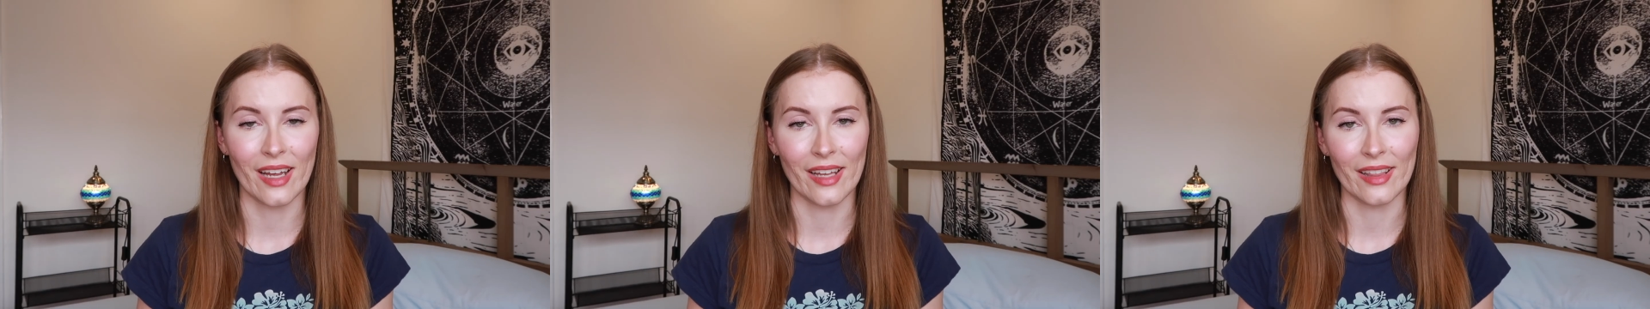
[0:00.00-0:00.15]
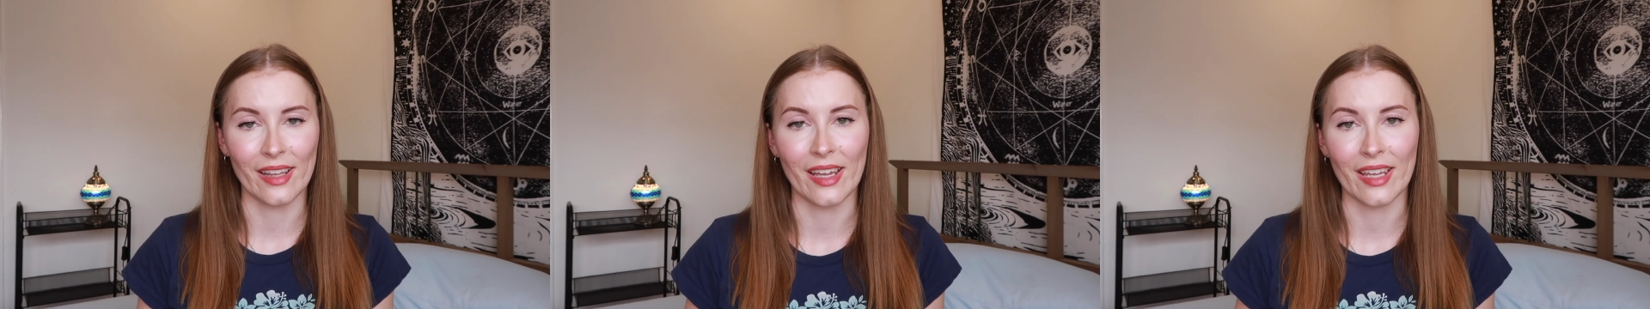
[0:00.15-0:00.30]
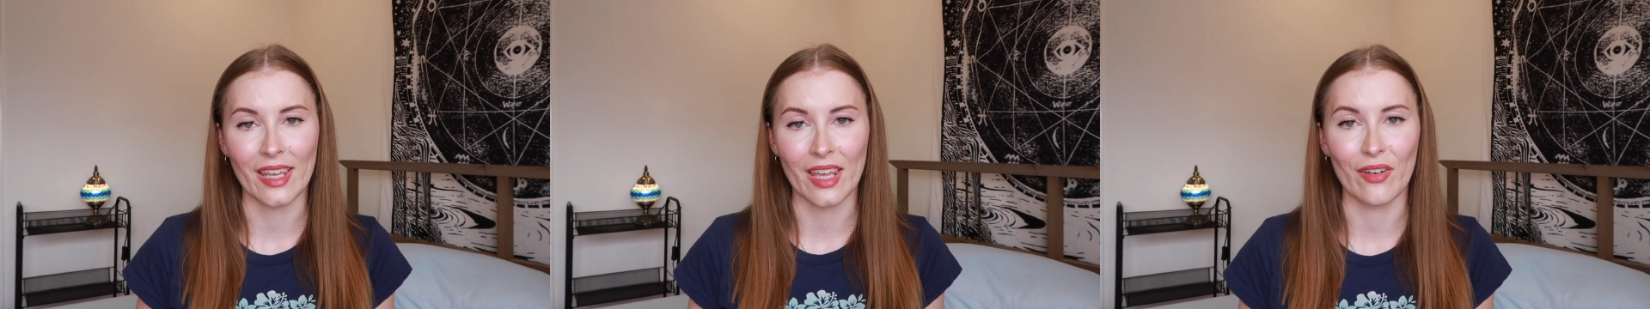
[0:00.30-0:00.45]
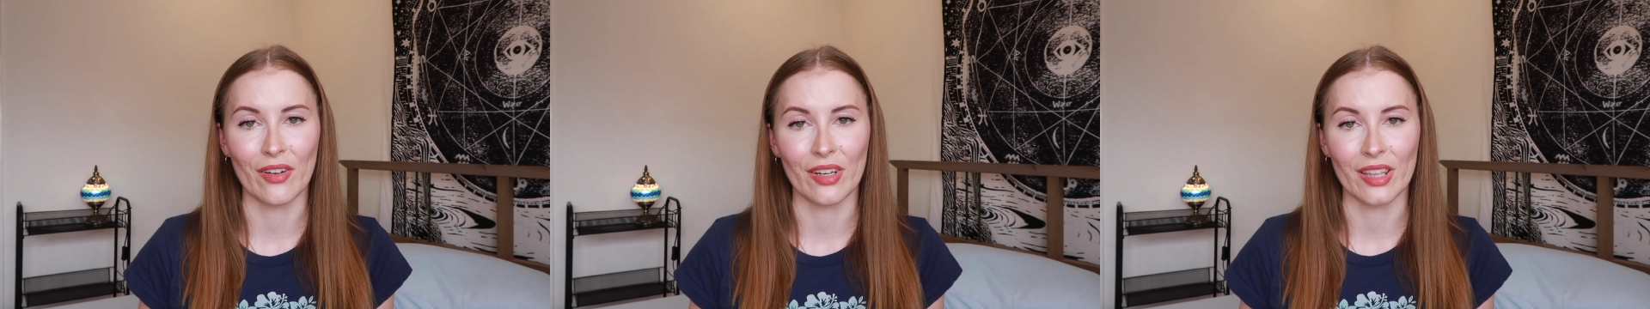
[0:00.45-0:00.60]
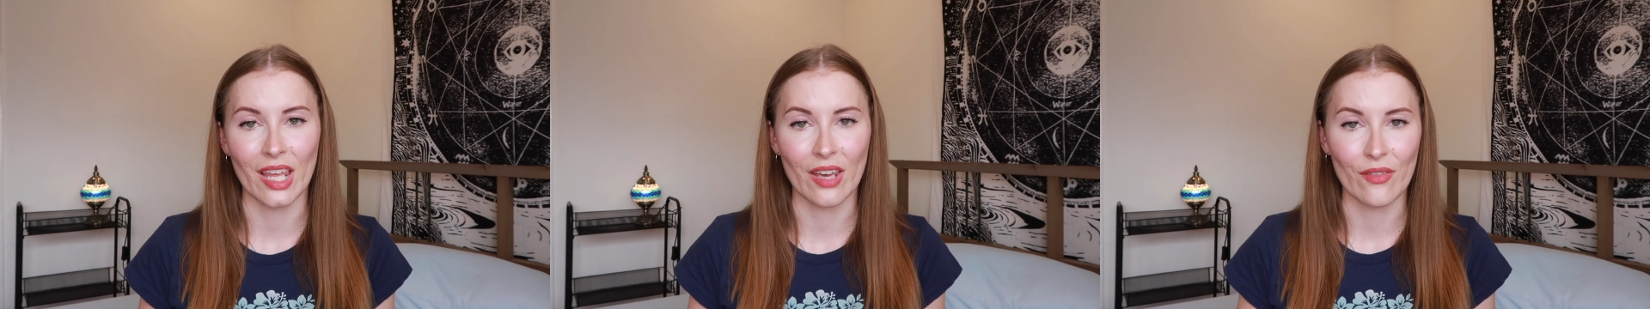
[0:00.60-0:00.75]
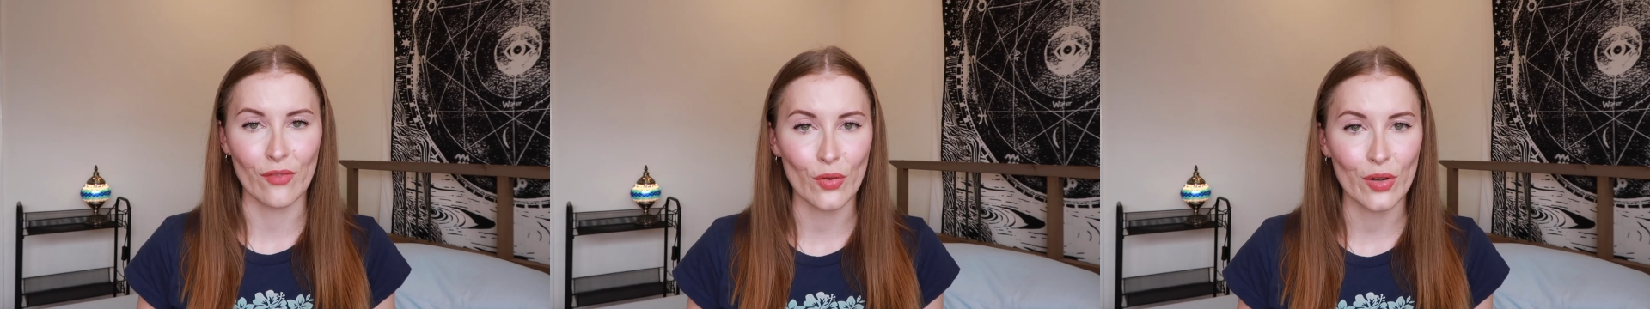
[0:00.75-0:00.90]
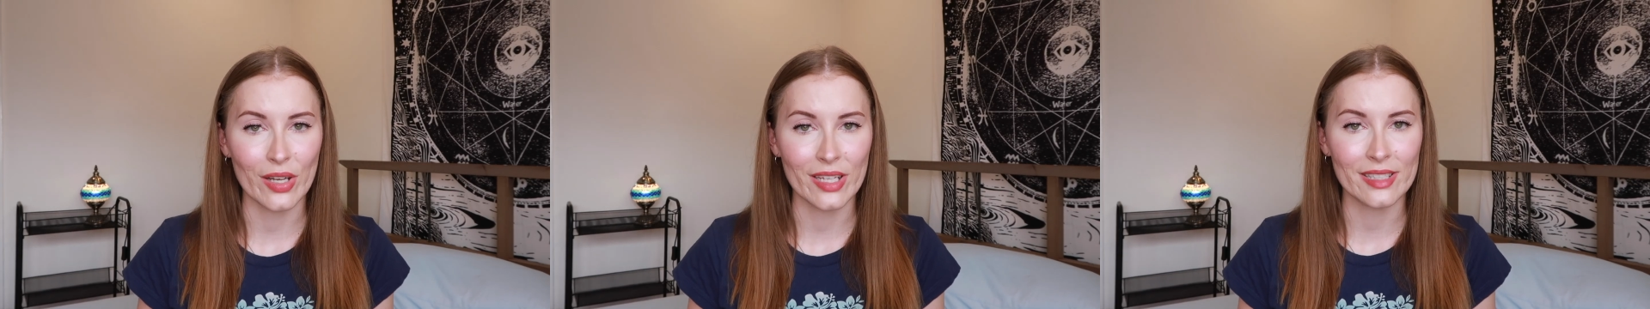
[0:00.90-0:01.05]
I like hearing their
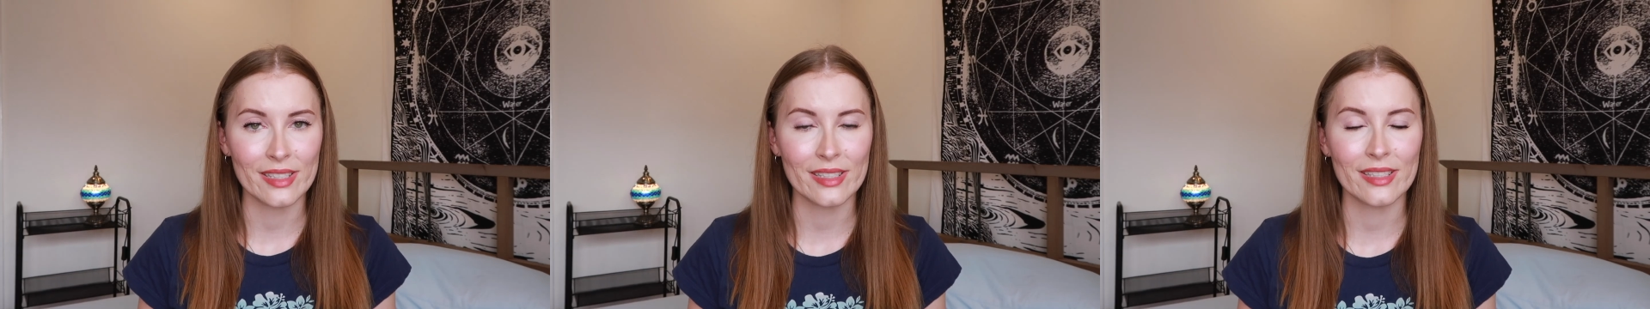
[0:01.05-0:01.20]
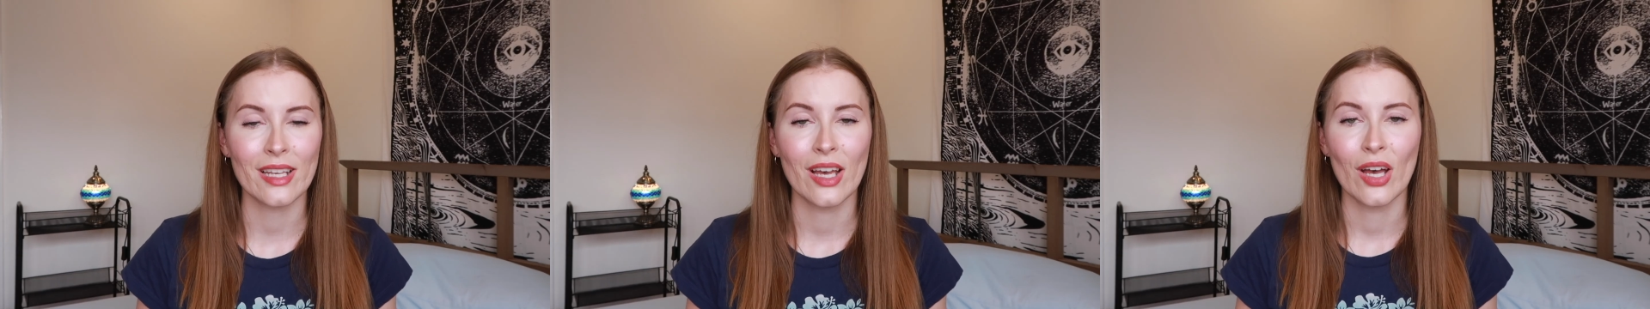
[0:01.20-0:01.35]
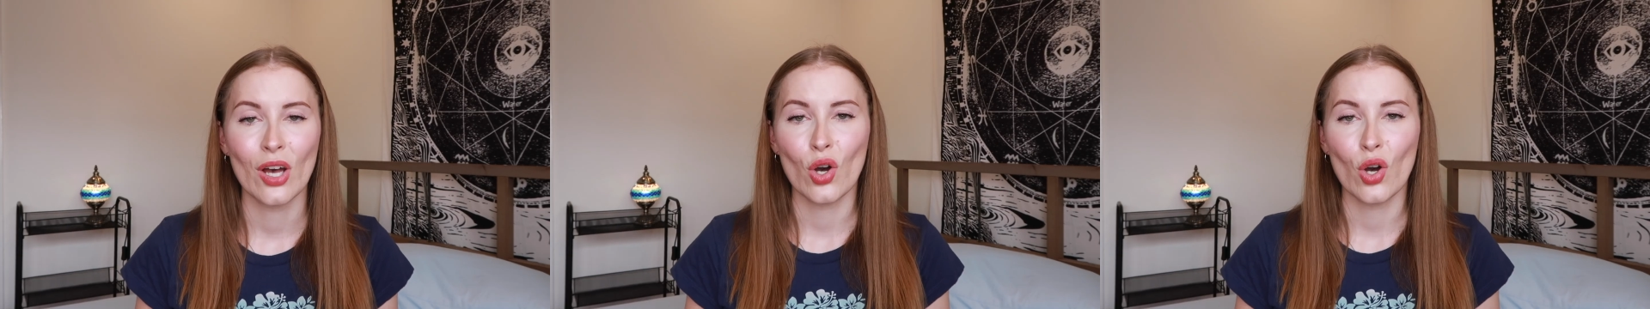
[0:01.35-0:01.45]
voice.